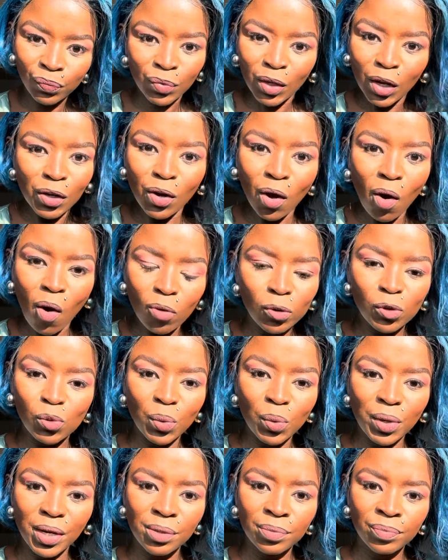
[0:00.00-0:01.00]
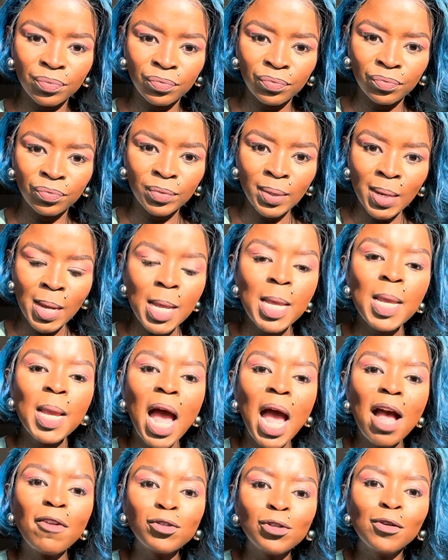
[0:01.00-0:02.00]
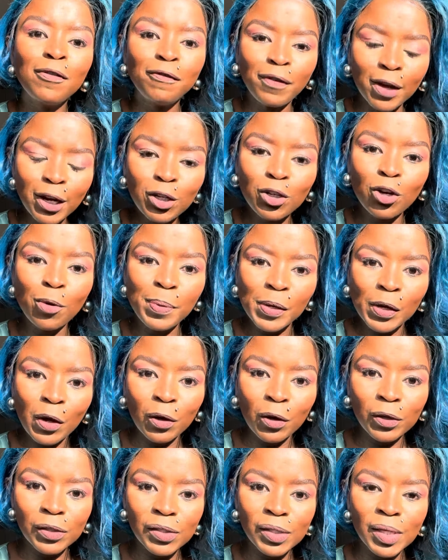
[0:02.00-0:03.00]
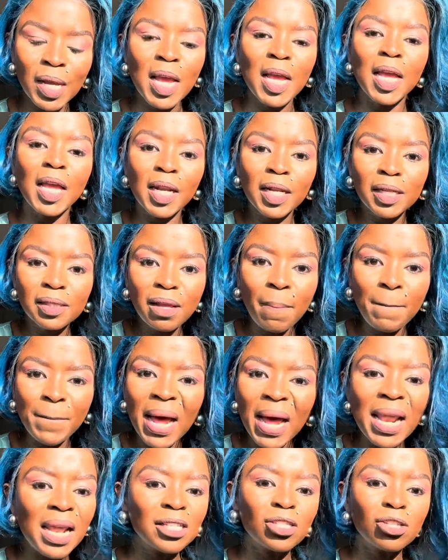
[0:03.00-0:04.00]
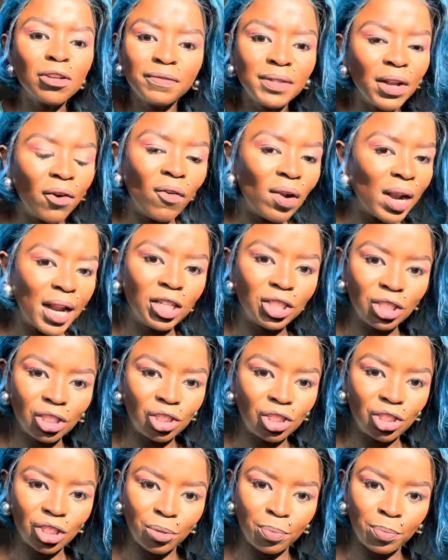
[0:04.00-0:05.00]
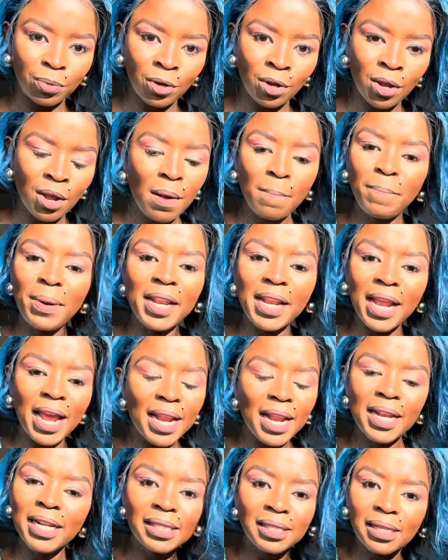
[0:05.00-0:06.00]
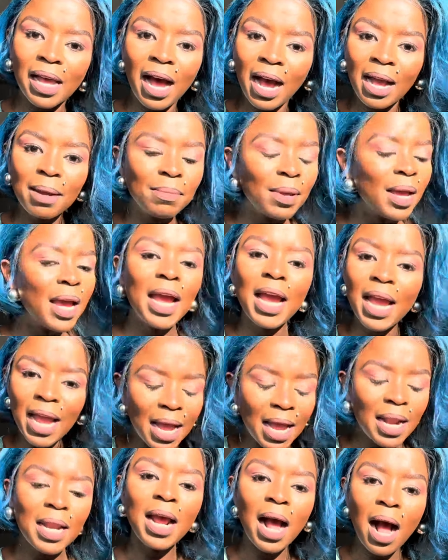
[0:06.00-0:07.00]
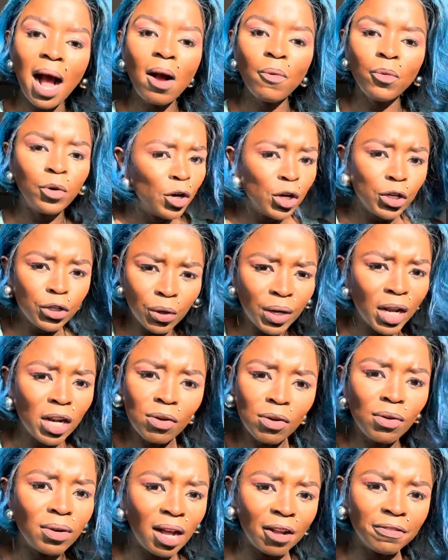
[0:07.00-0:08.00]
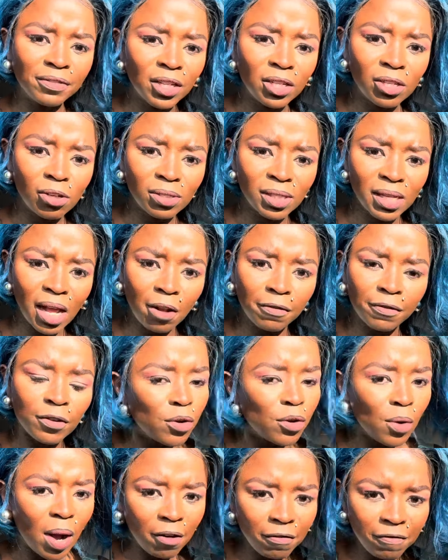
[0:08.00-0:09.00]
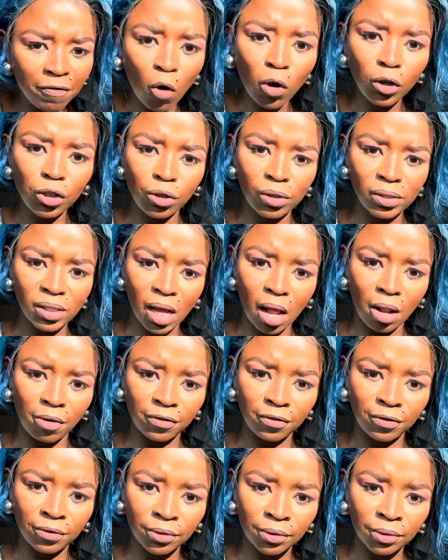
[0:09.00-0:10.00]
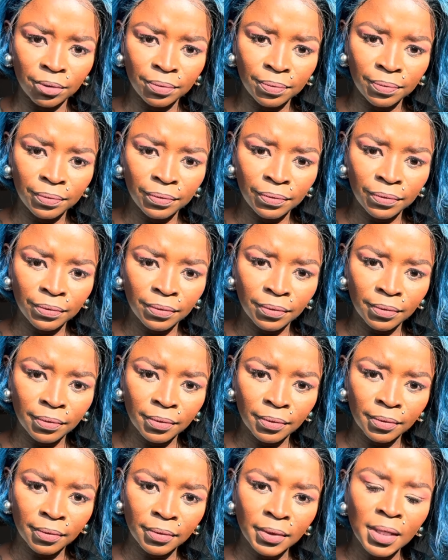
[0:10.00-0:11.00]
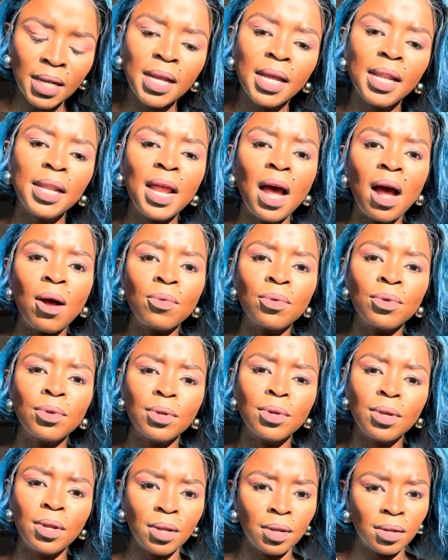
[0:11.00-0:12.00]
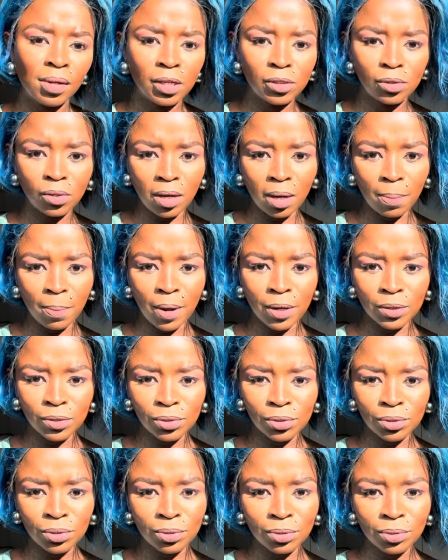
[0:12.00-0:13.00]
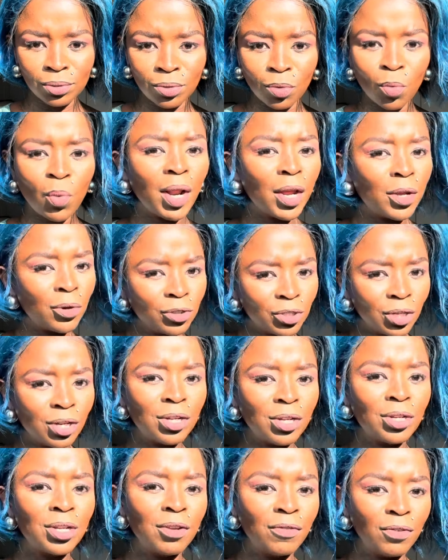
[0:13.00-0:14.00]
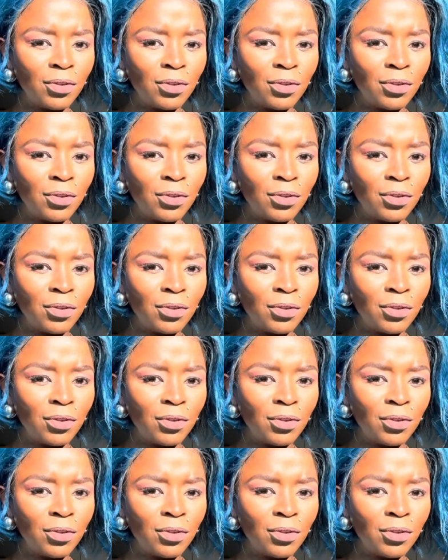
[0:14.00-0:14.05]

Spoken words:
No, sweetie. He have to feed you because it is the balance of the relationship. But anytime, anyhow, you can look after yourself. You afford yourself. Now, let's talk about what I usually give